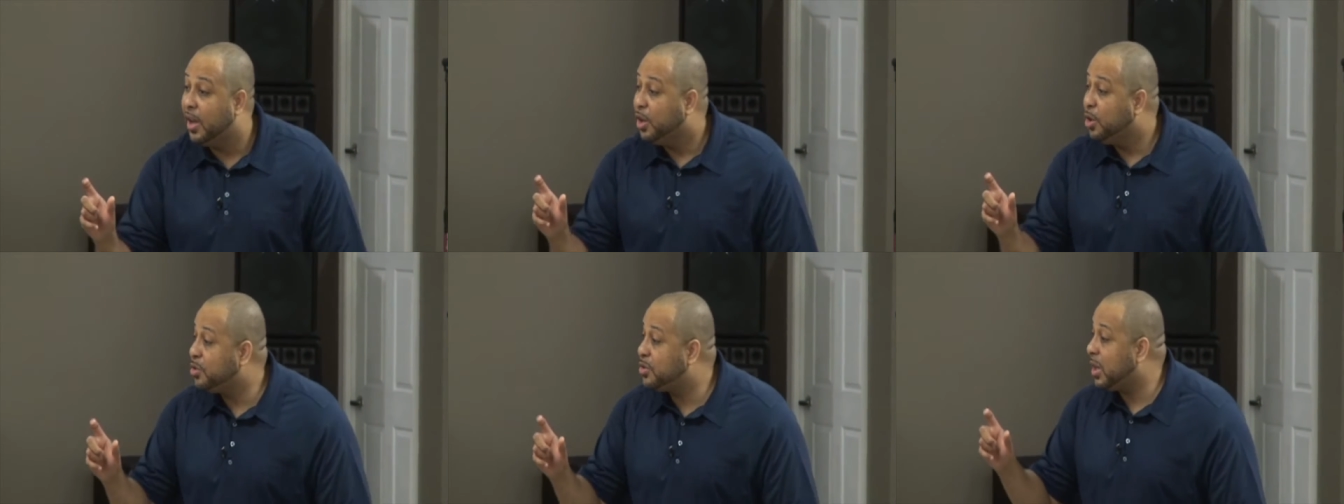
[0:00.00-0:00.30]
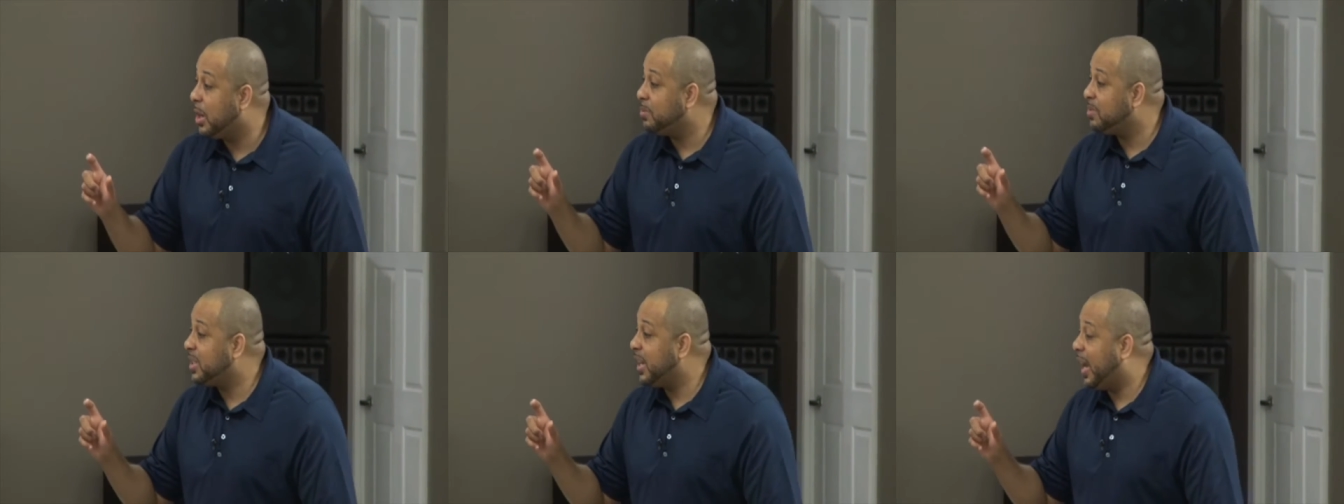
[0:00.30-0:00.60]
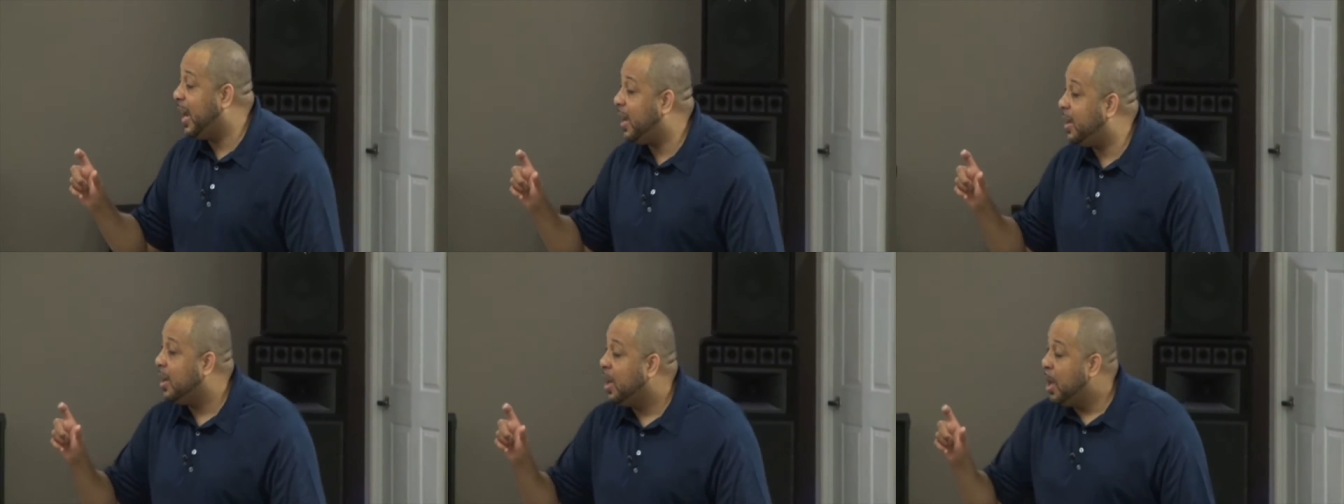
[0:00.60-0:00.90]
You see what I'm
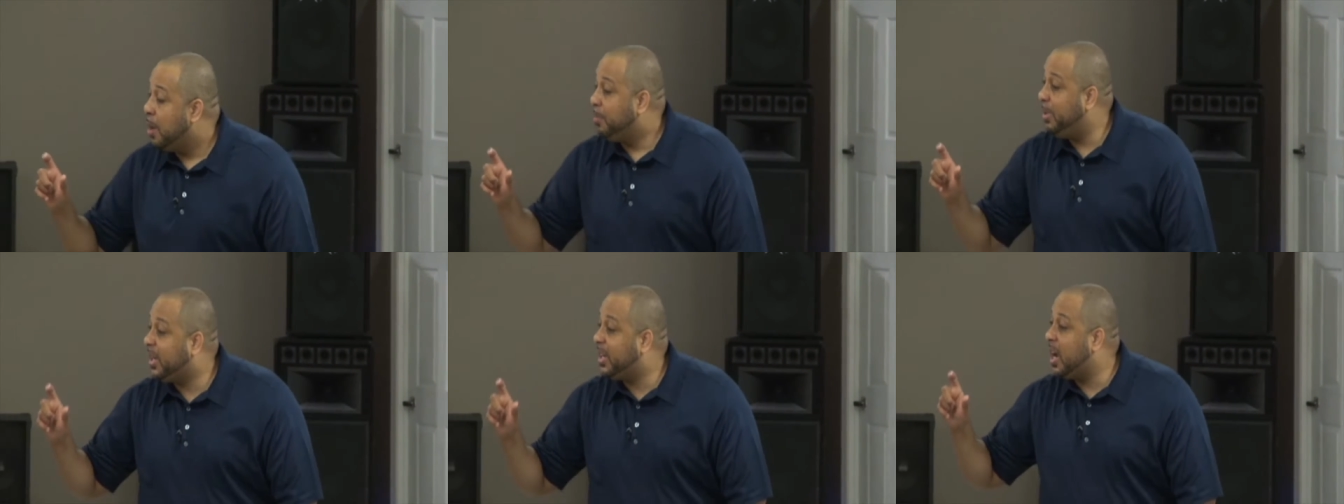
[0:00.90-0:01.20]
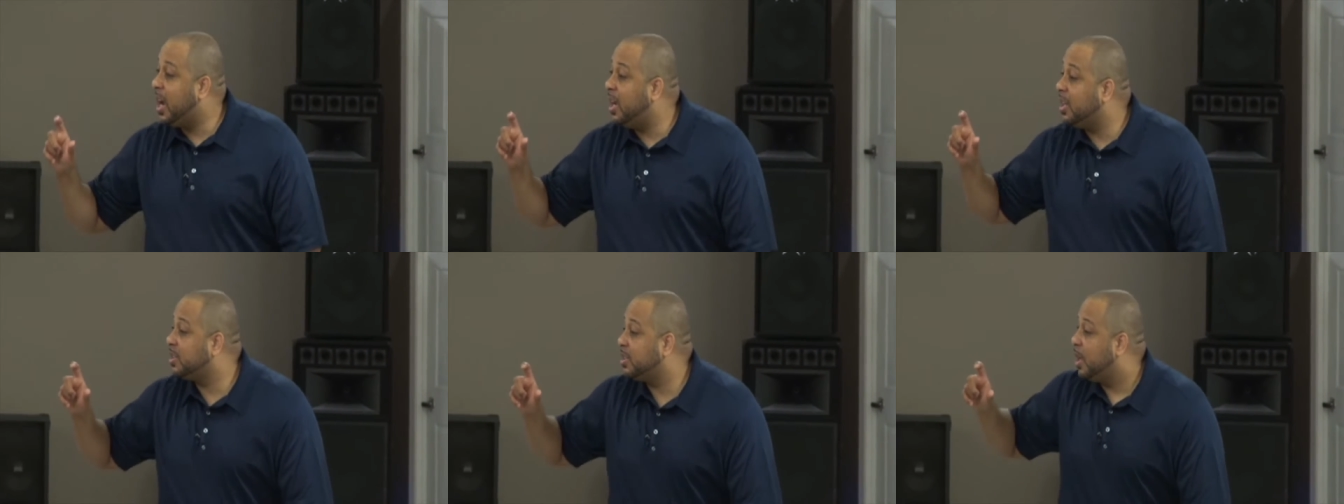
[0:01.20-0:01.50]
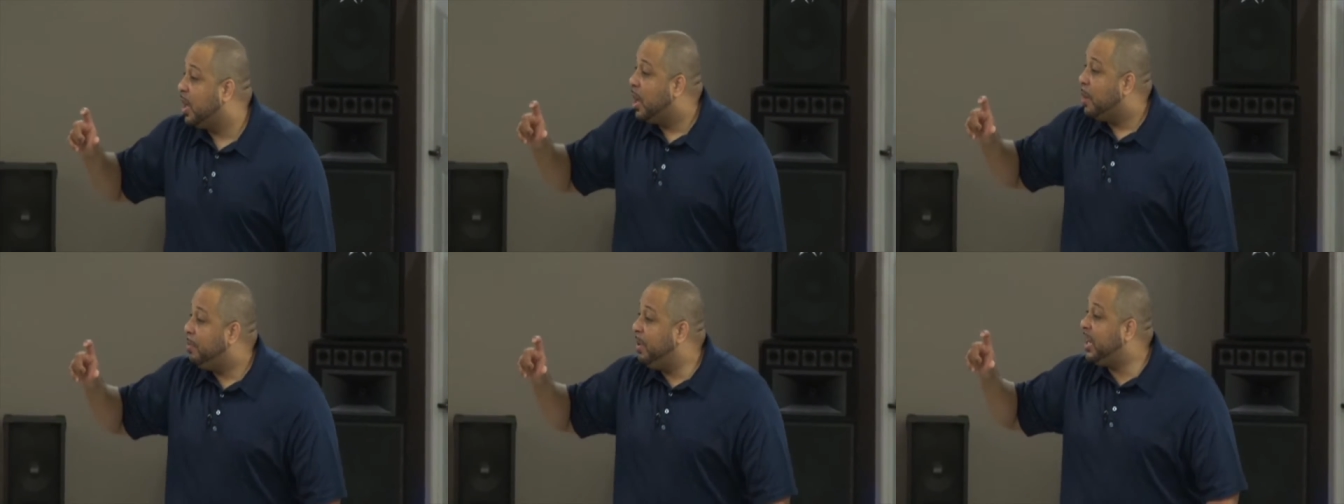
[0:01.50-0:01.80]
saying? Because
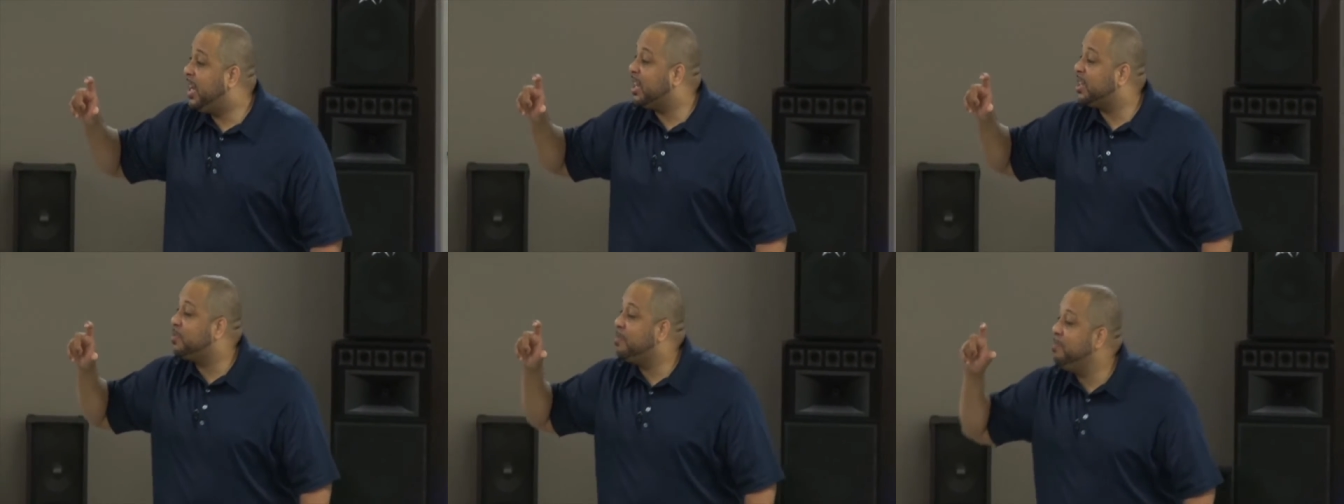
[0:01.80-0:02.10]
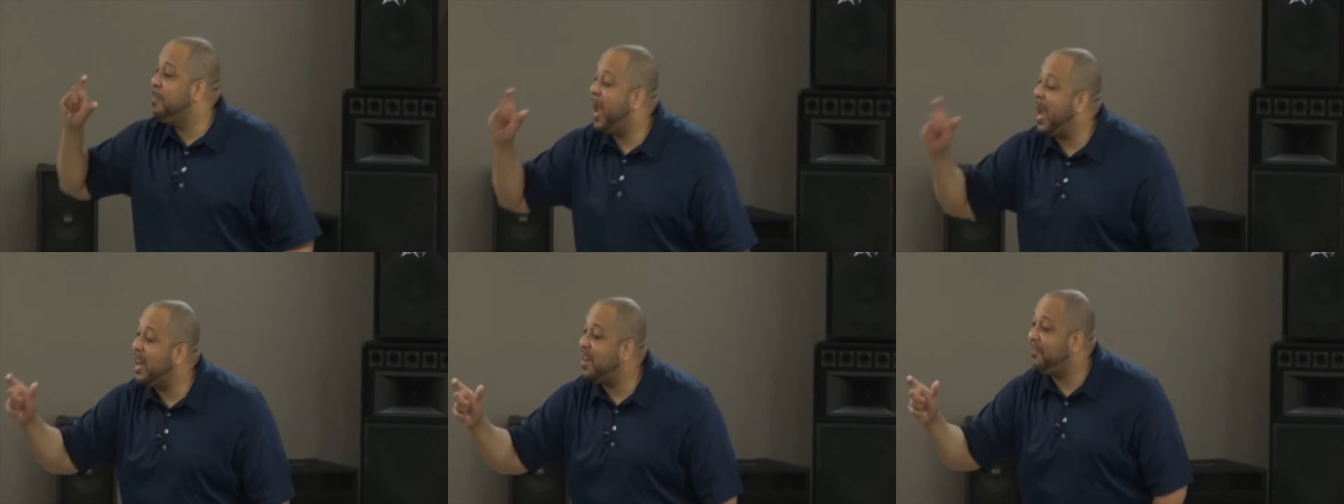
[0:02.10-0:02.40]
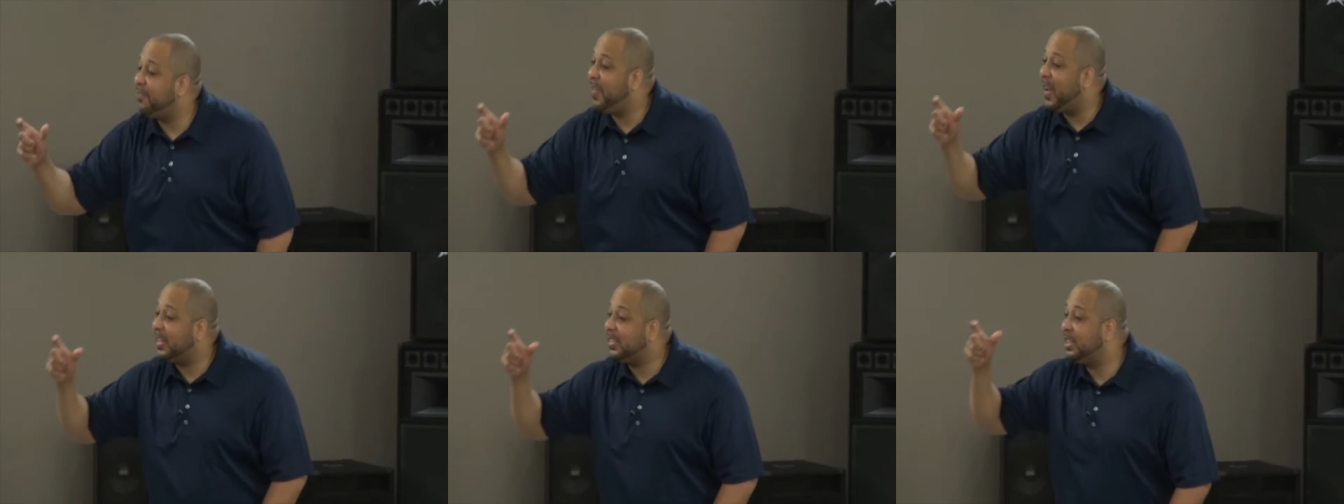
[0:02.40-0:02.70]
because
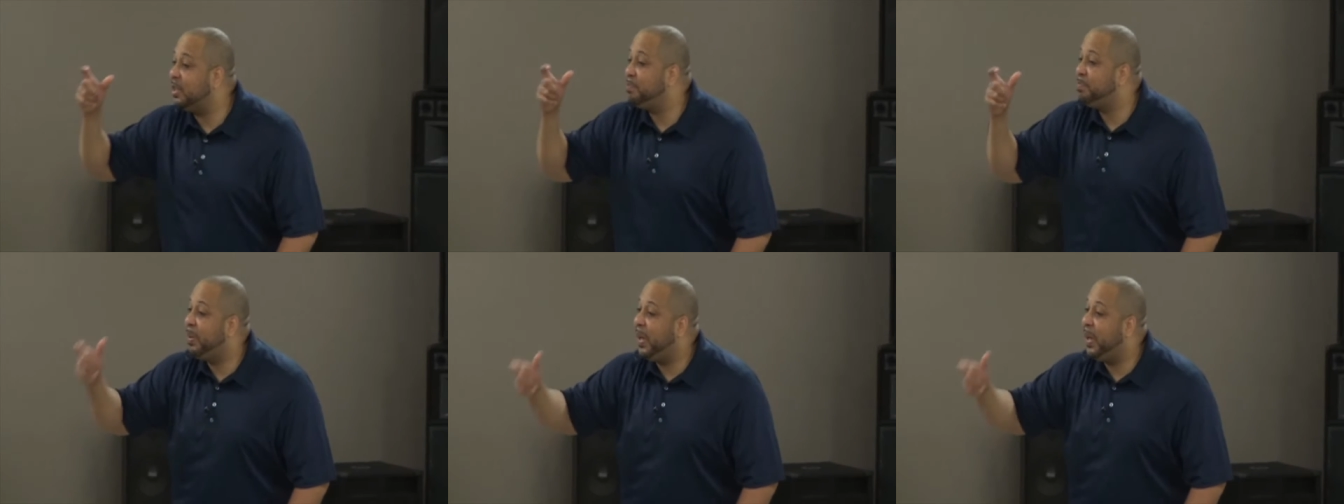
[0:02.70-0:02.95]
manifested